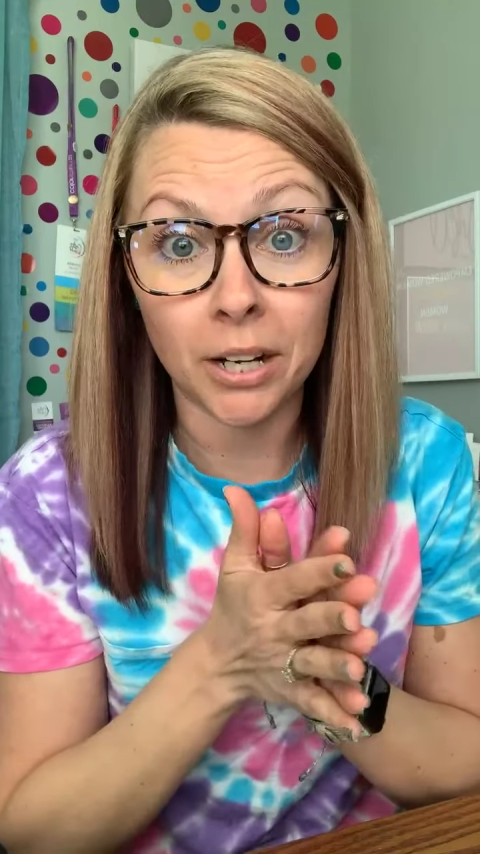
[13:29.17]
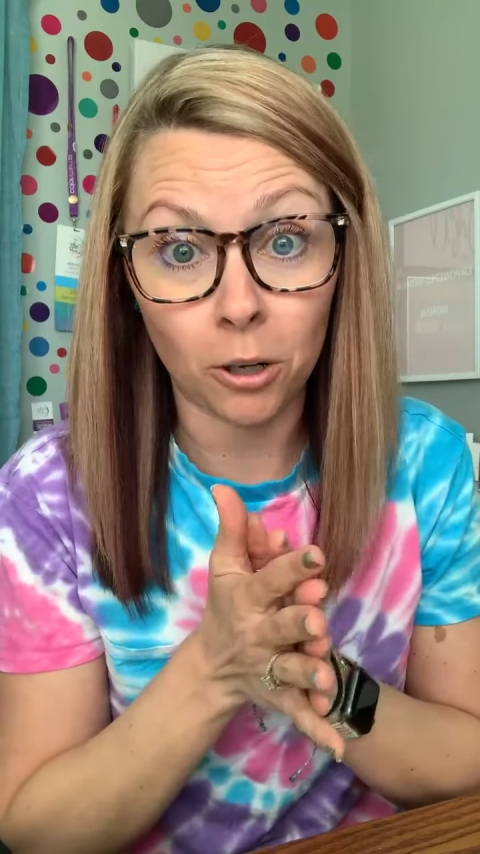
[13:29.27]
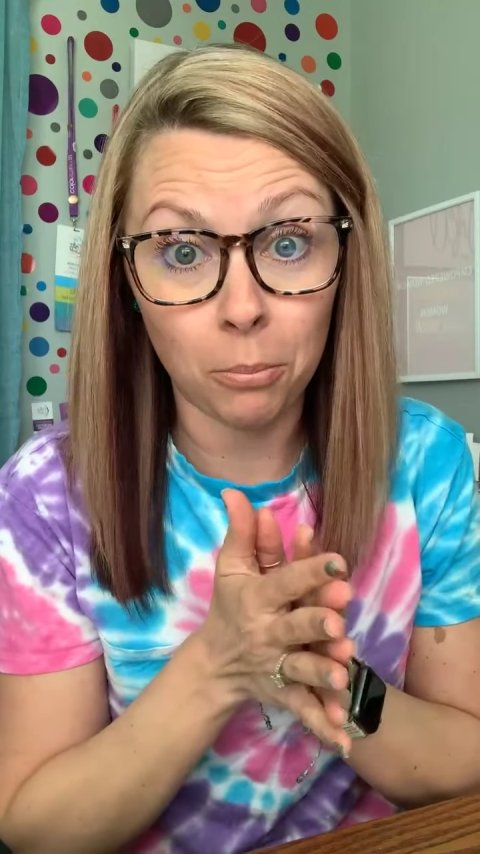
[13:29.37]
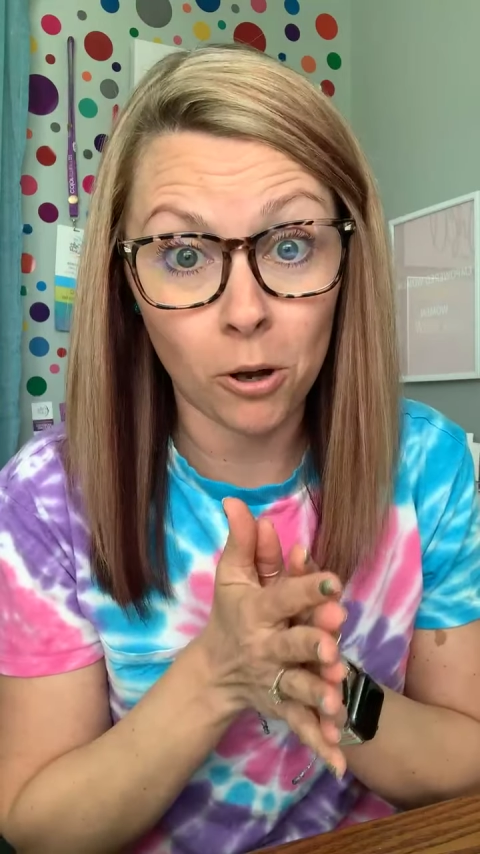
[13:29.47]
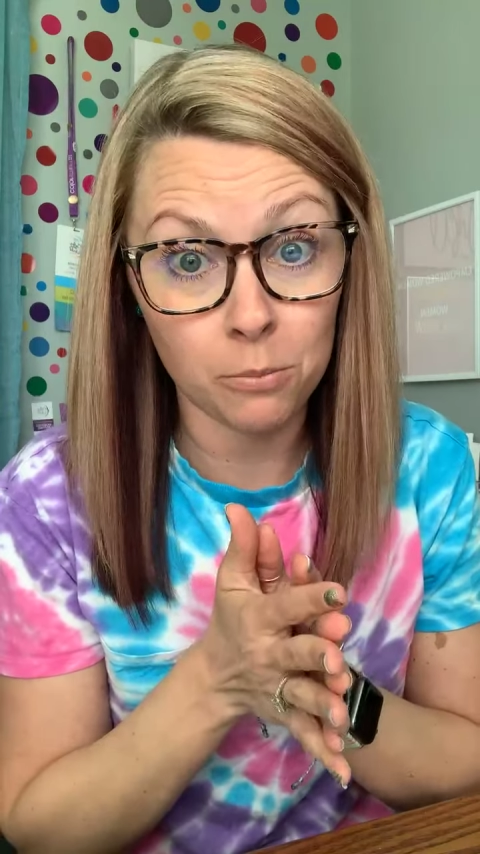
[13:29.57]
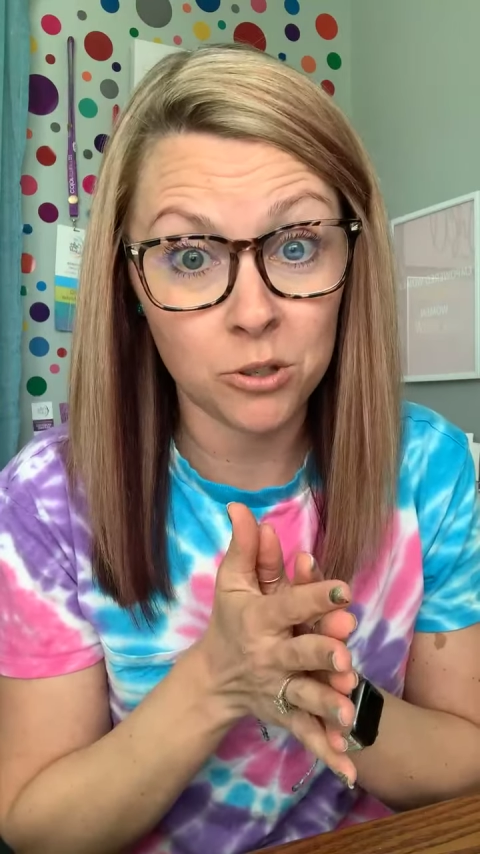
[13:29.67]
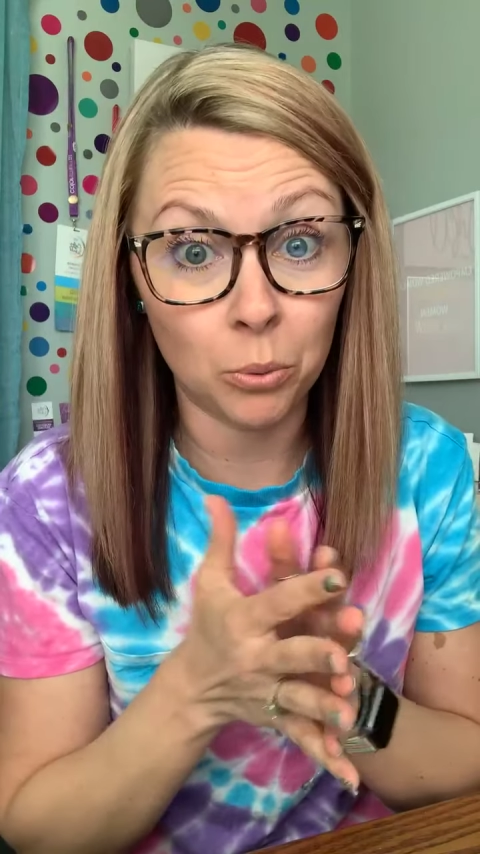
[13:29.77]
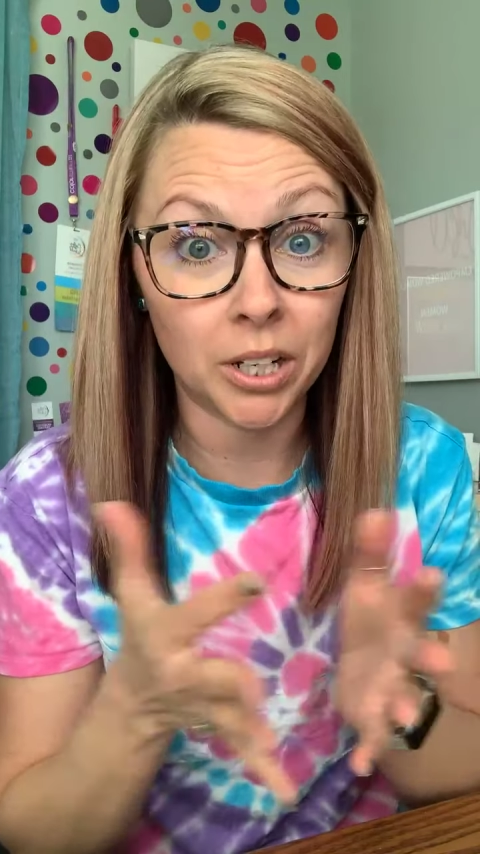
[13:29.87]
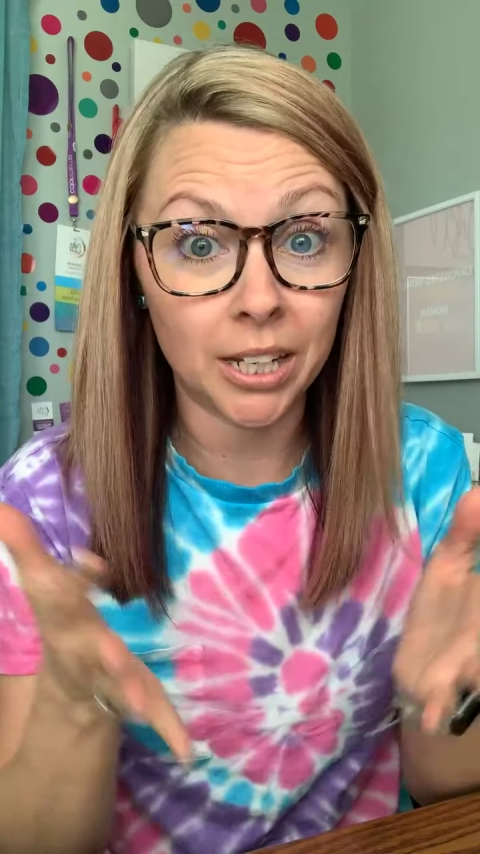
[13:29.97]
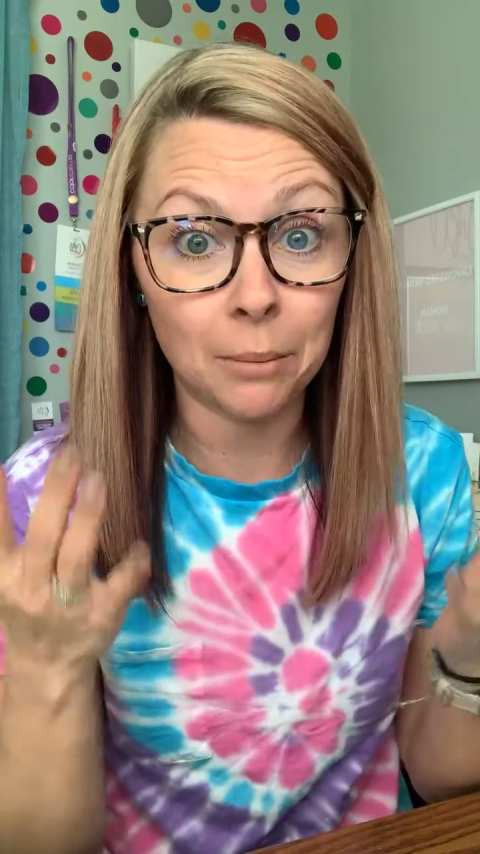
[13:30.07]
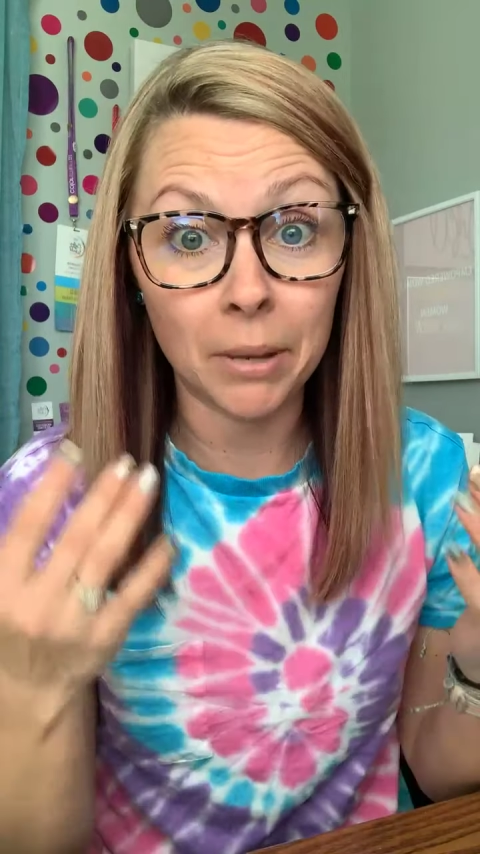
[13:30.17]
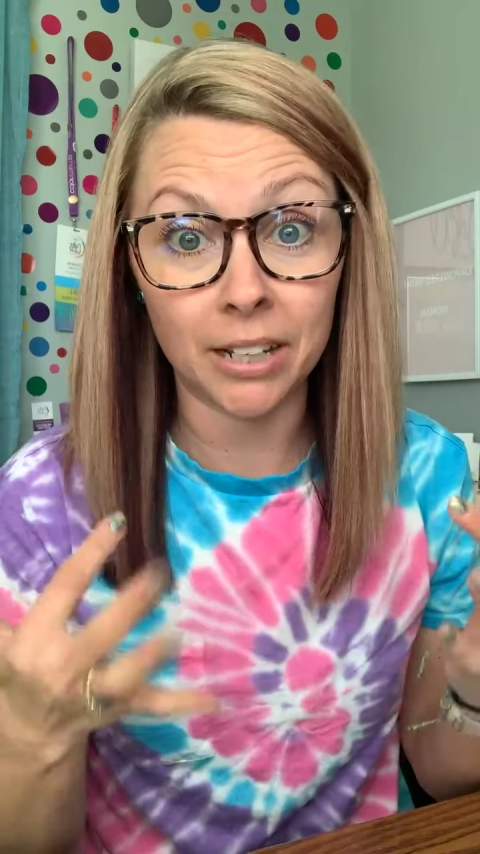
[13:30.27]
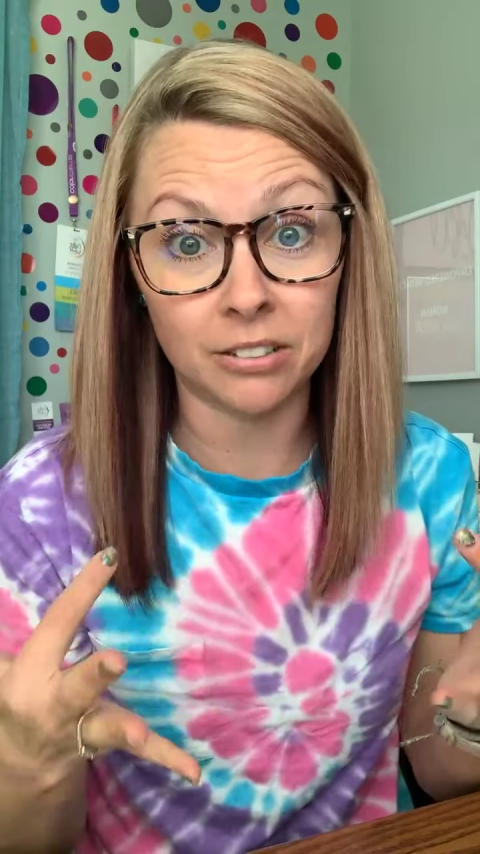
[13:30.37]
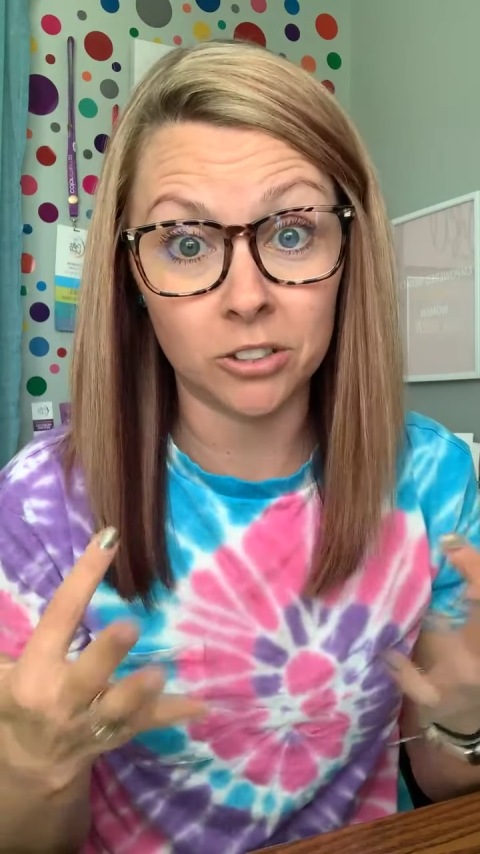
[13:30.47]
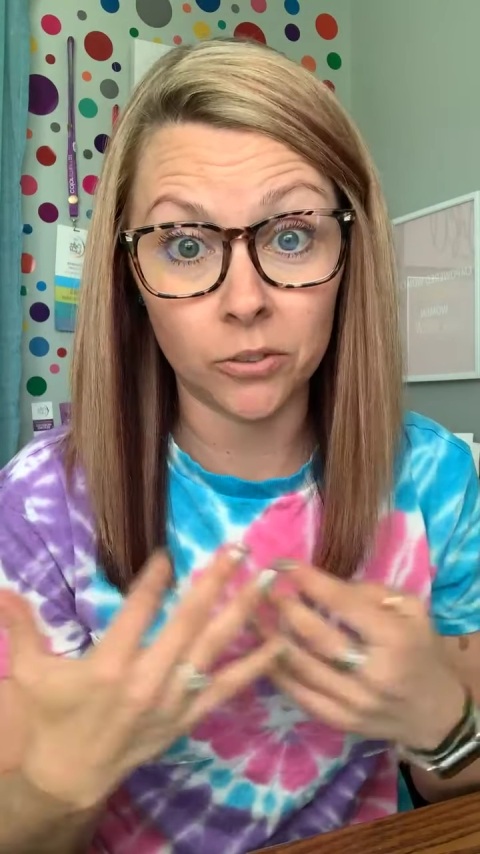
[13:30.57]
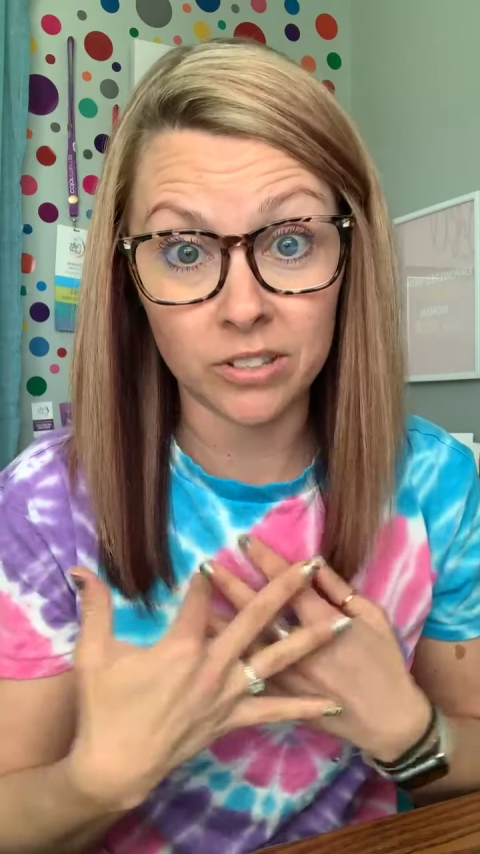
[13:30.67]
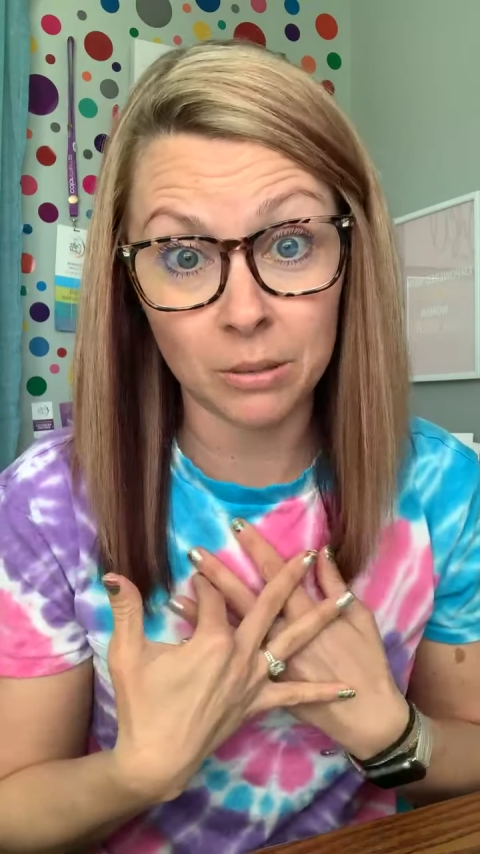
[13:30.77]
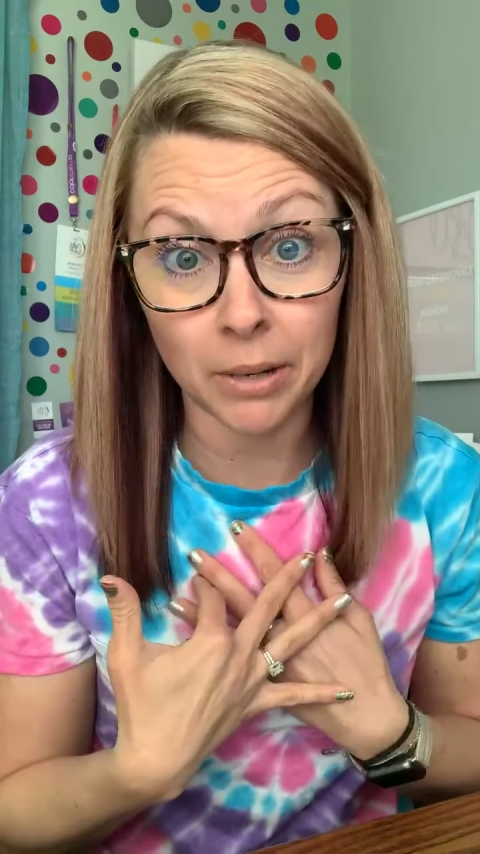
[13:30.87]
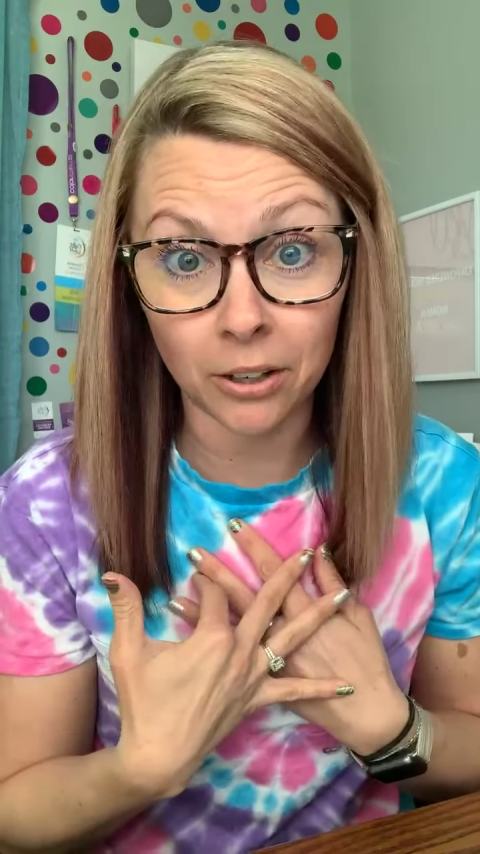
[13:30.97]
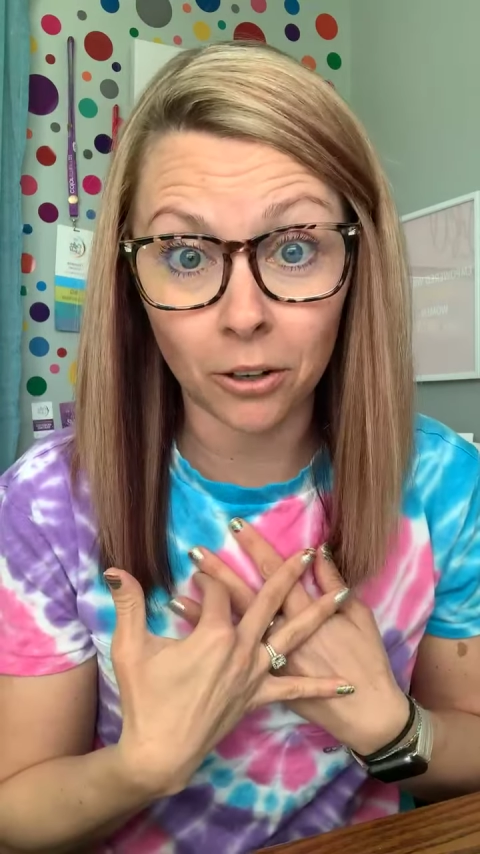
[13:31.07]
our palms sweaty and make us nervous and
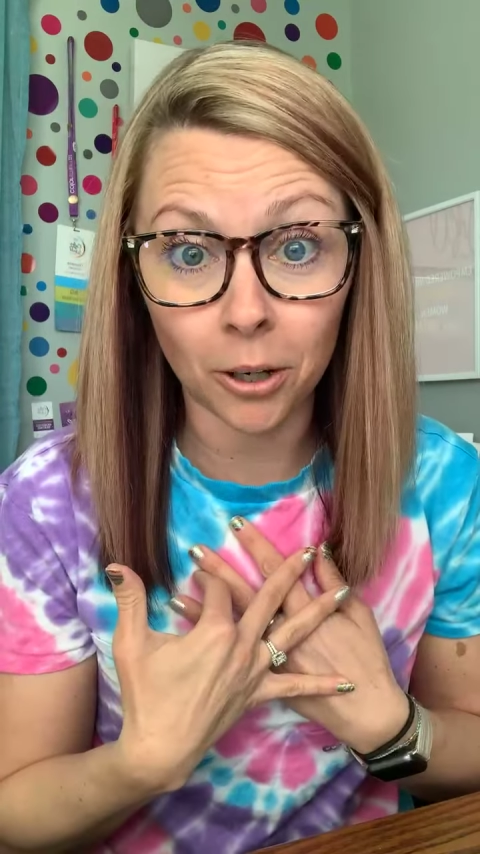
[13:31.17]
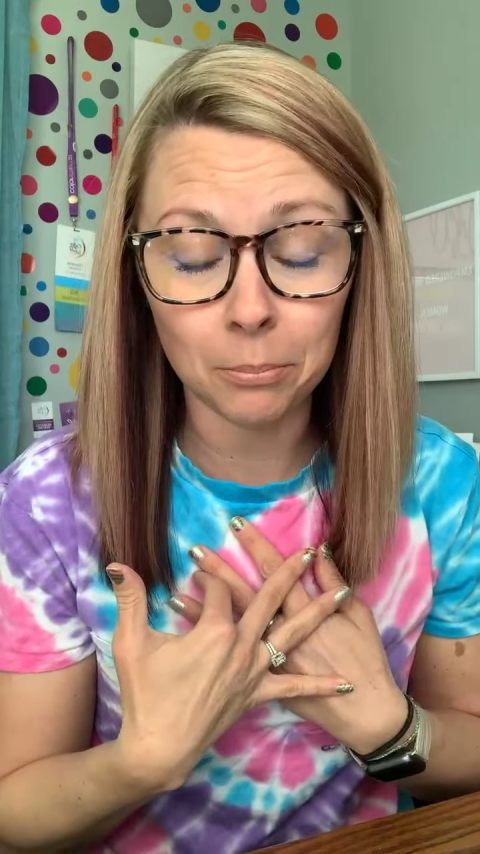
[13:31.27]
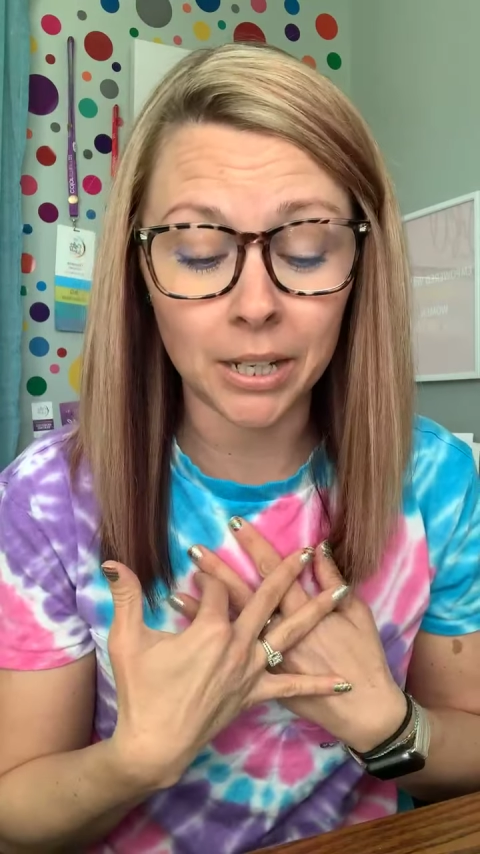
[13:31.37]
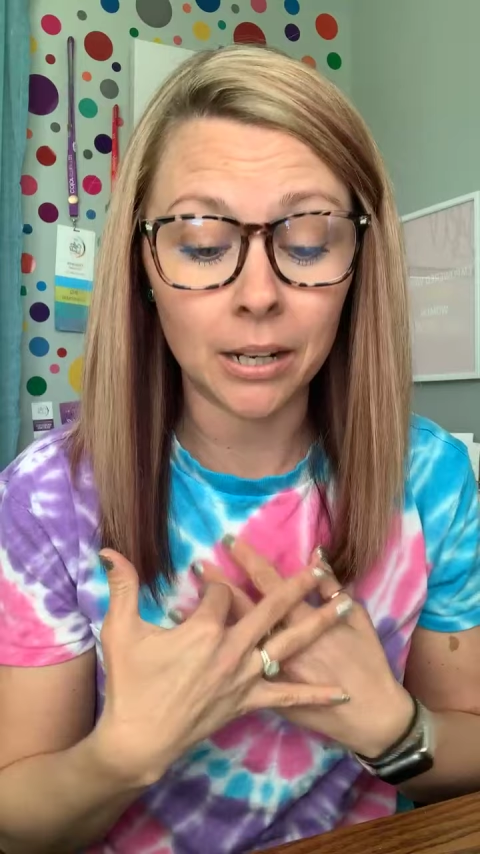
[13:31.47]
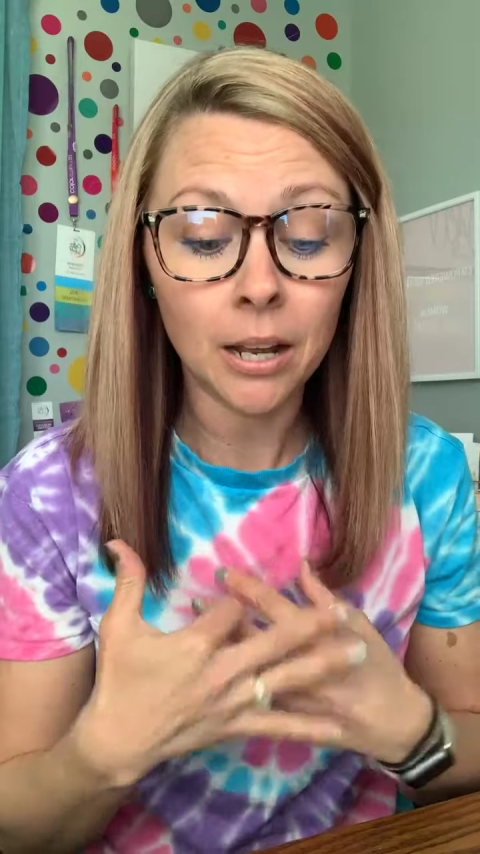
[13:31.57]
make our heart beat,